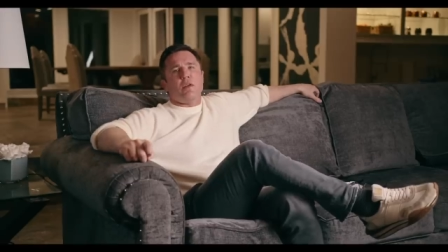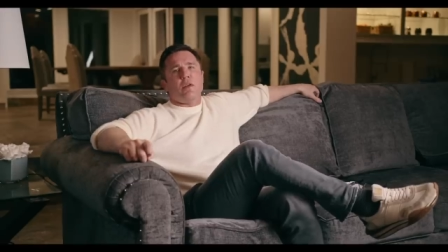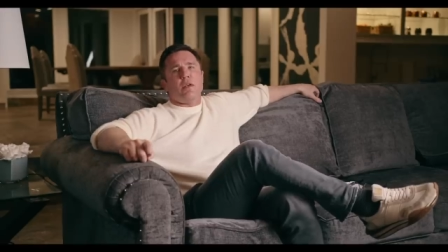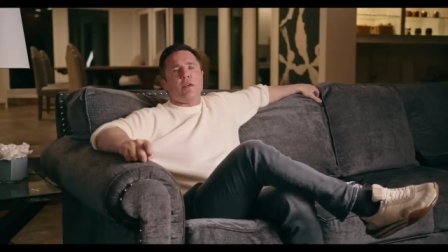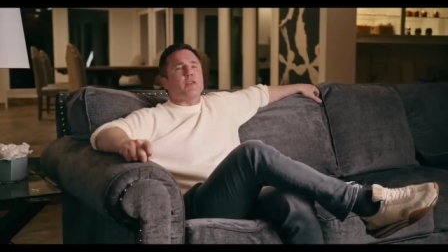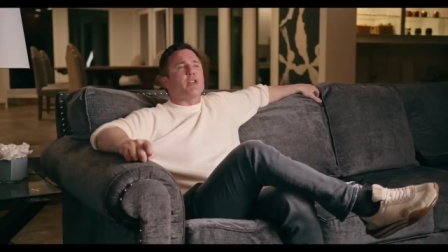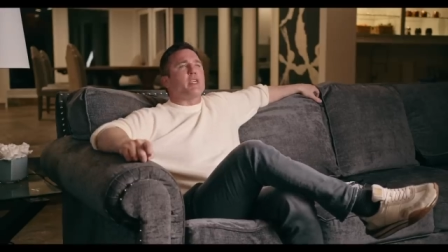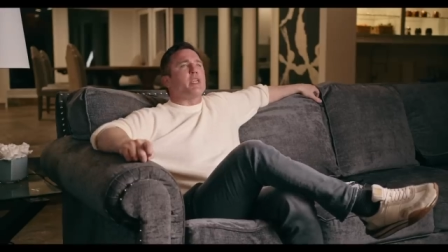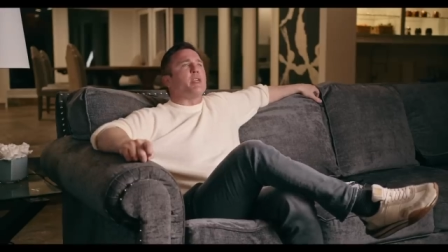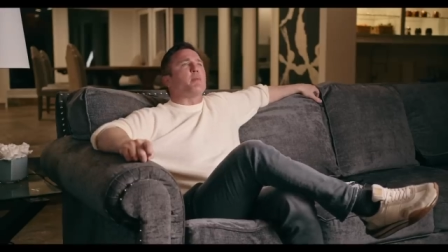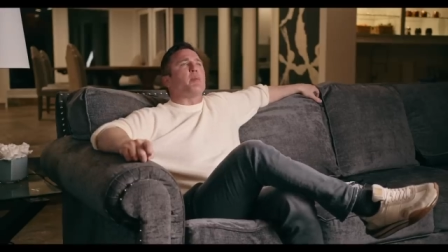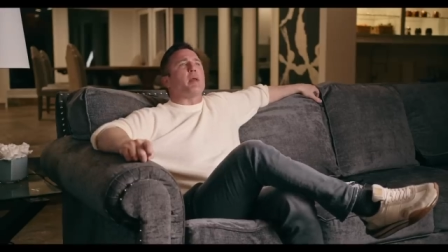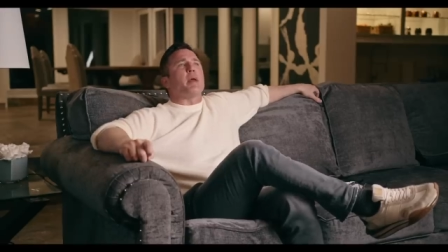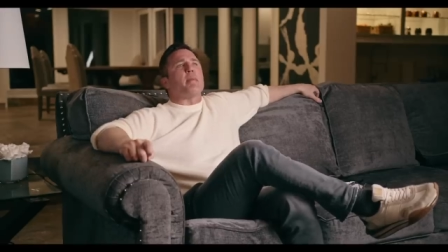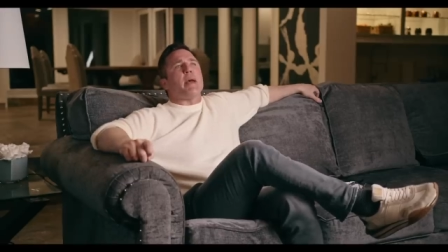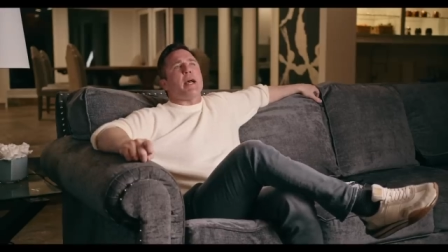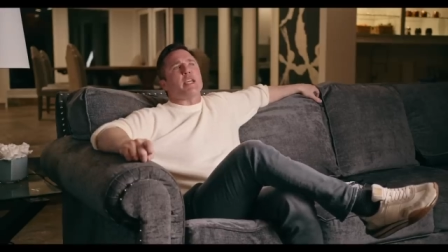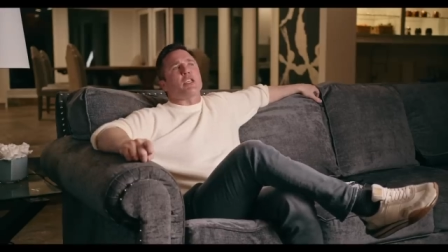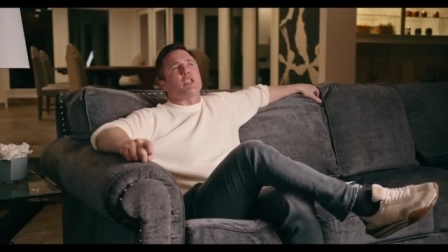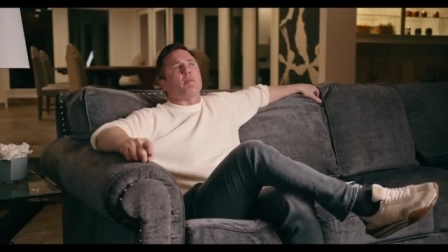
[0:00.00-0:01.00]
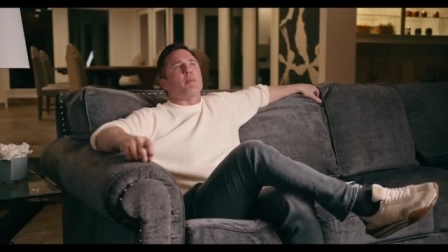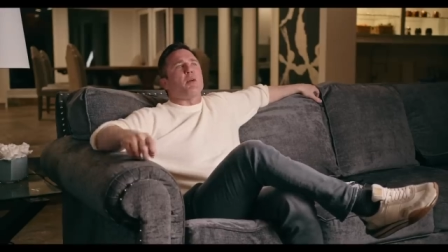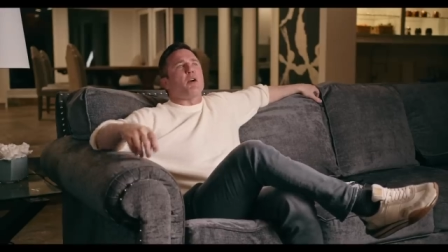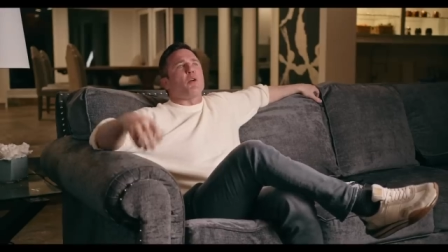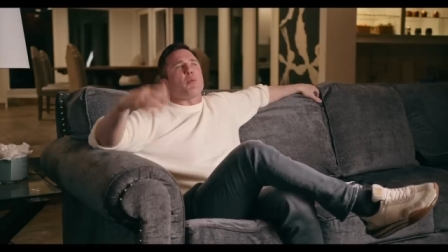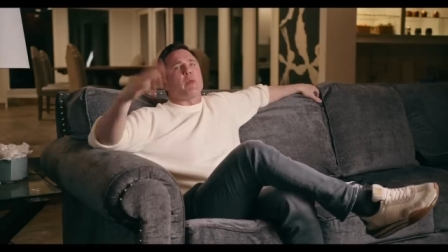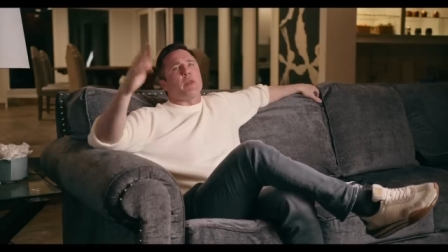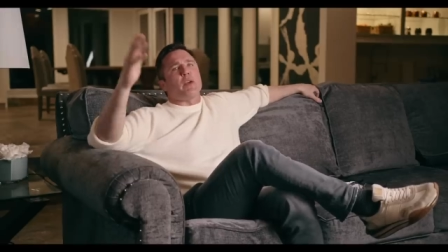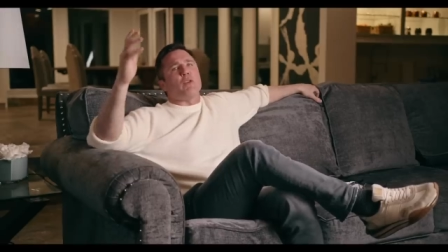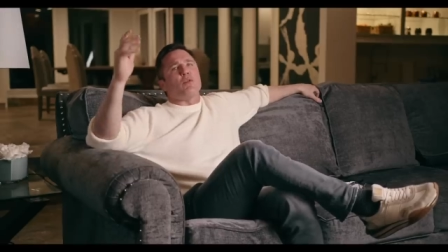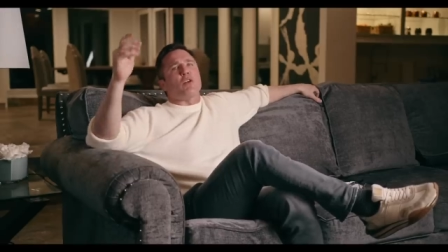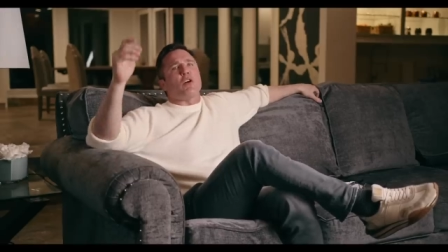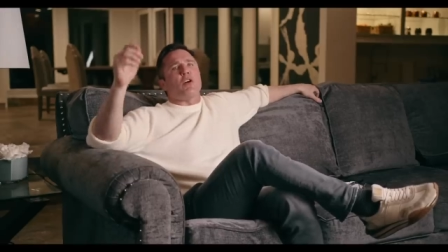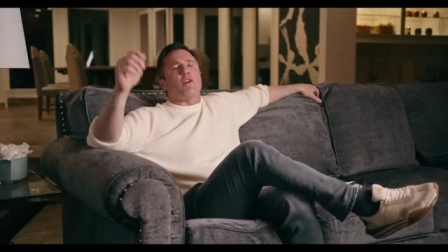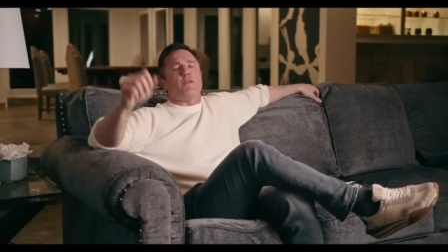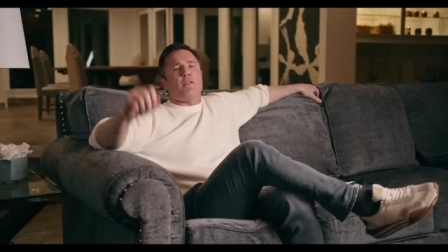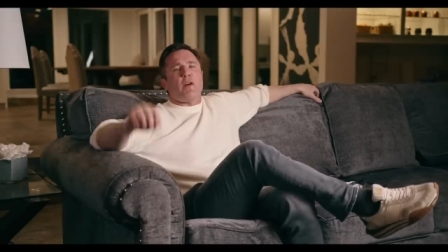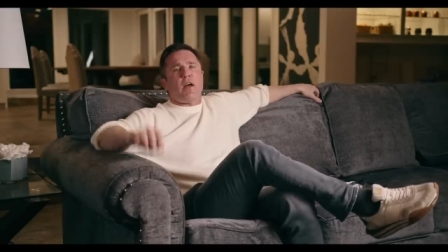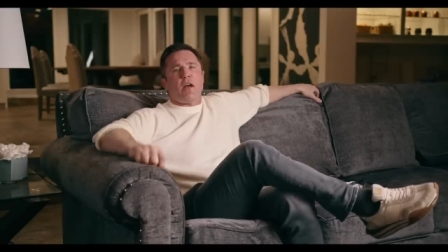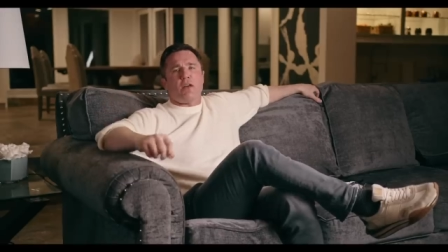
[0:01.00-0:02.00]
You ever seen him play basketball where they don't
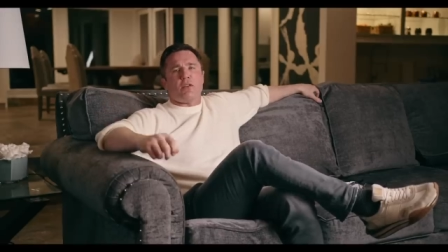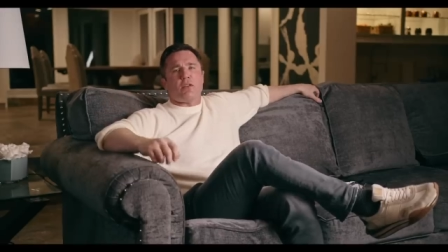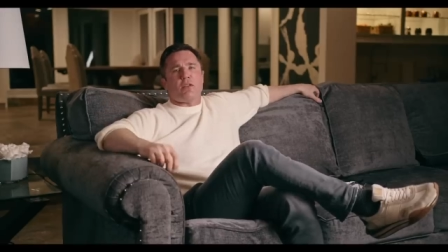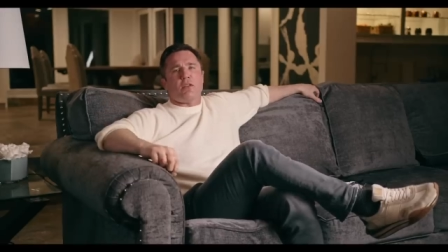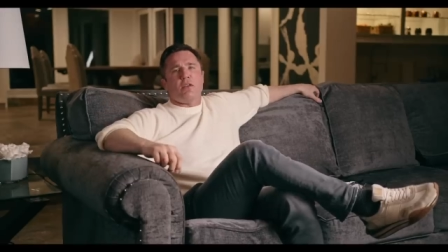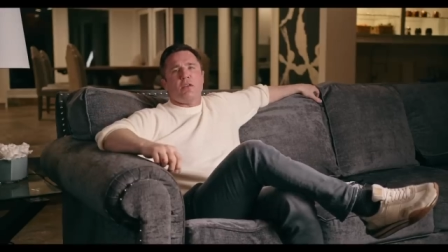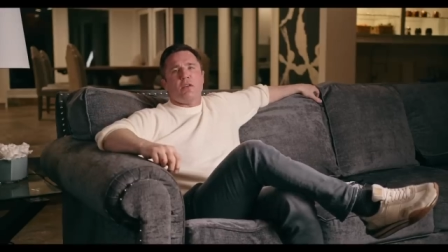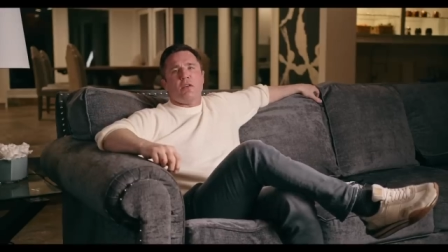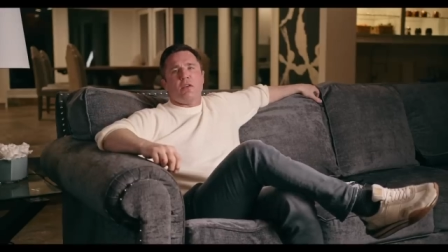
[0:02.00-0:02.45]
call fouls?